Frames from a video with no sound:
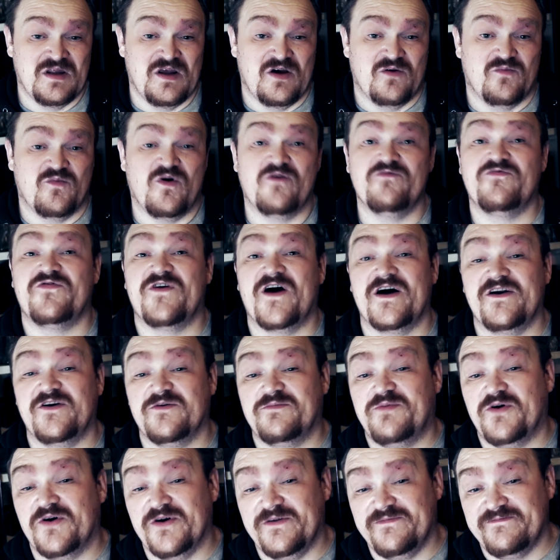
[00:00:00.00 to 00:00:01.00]
One final
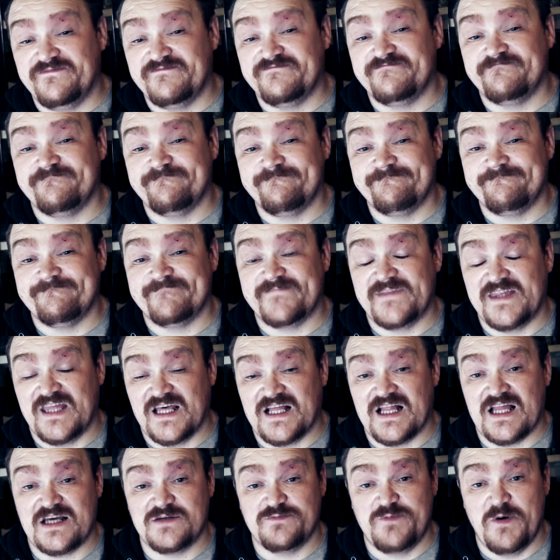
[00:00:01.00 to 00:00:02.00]
point. The
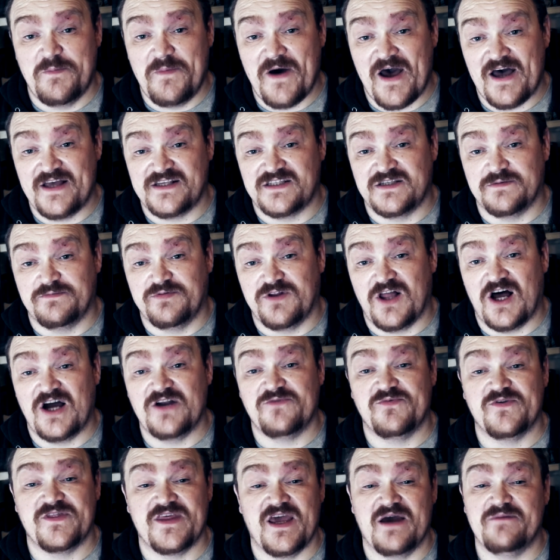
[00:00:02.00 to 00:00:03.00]
glass pipette
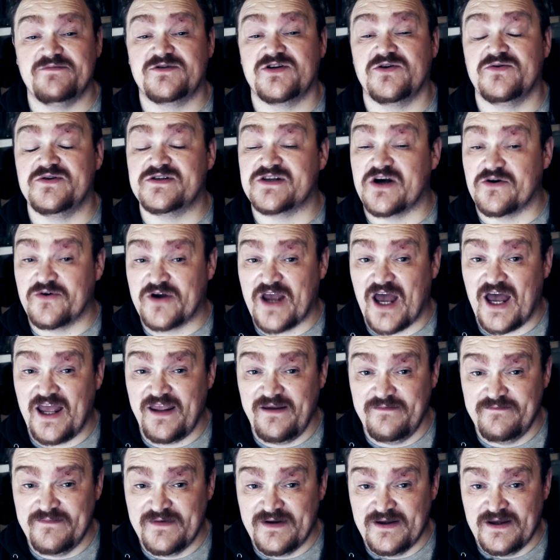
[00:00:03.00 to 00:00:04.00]
supplied with the M2 is
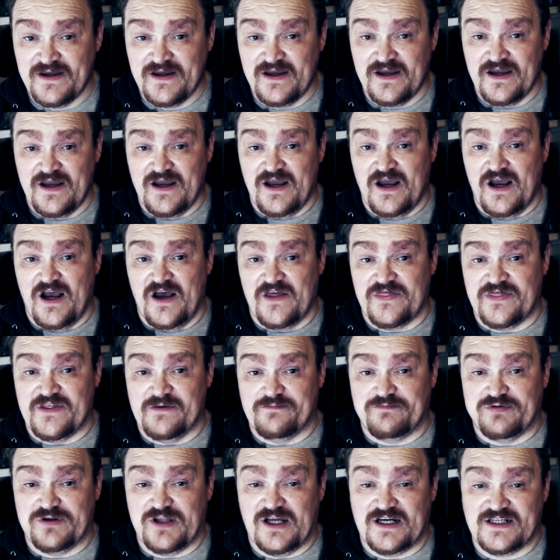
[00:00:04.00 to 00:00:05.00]
okay. The
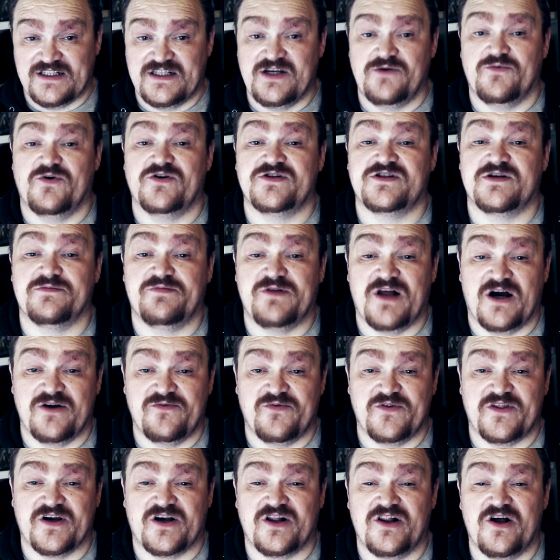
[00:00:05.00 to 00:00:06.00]
plastic one supplied
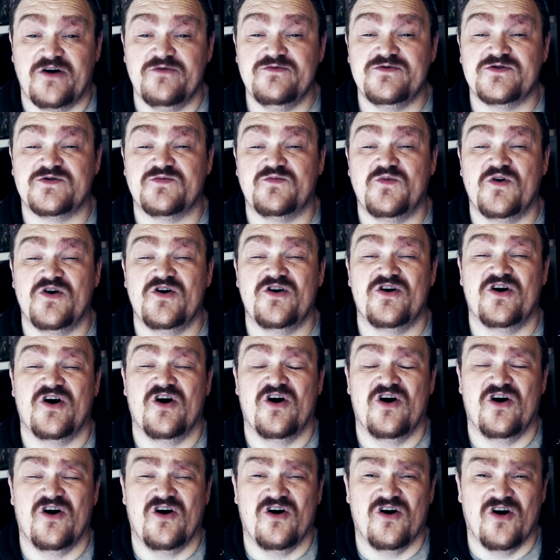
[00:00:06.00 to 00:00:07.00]
with the clones were
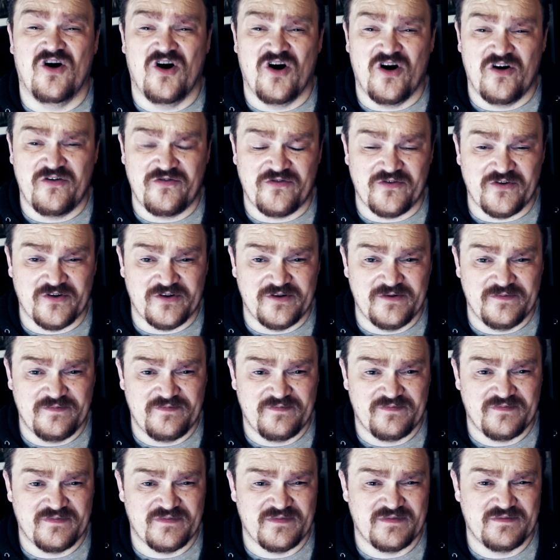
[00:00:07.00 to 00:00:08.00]

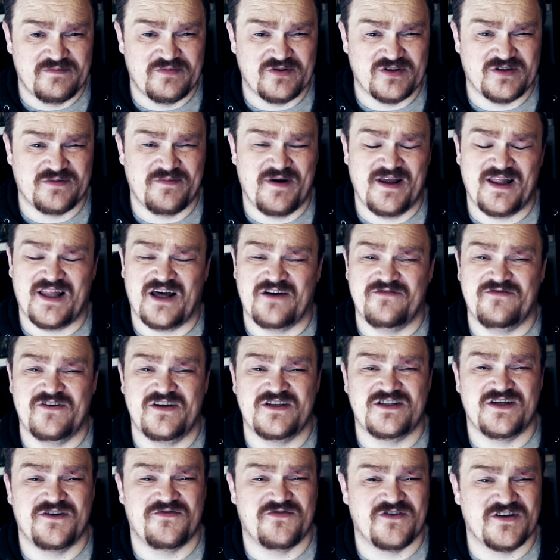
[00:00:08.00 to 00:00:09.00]
awful. But to make life
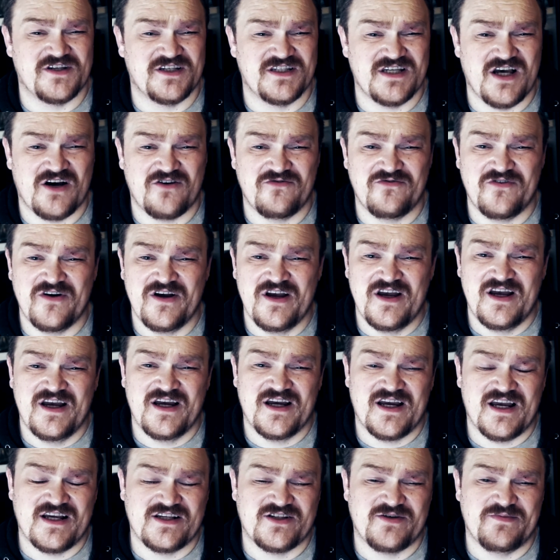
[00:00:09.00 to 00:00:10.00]
easier for yourself,
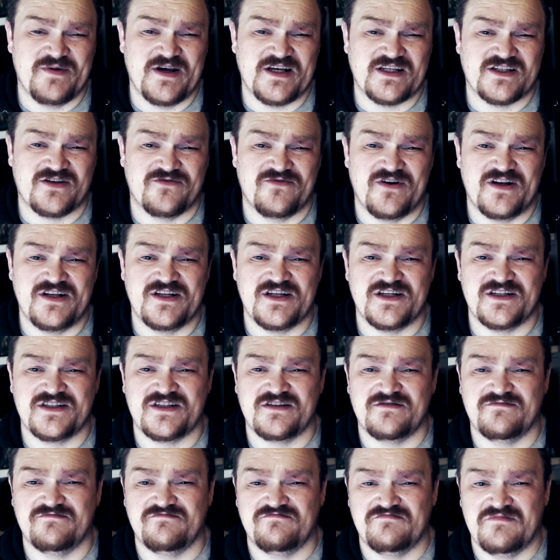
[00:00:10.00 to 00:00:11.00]
get some ink
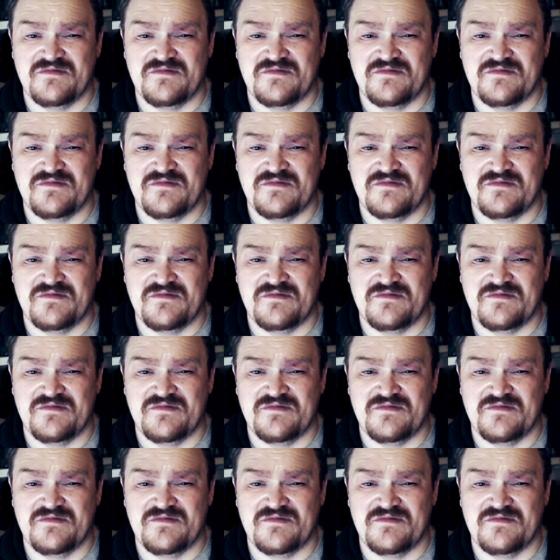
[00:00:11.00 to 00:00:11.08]
syringes,